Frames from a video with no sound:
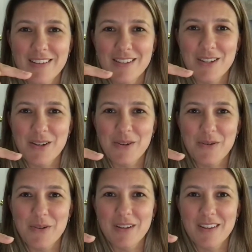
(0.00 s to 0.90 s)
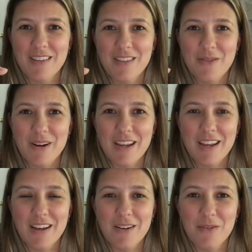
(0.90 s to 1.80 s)
2,
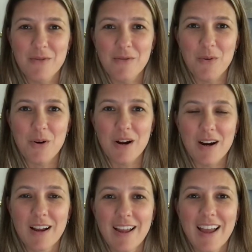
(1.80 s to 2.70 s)
3, 4.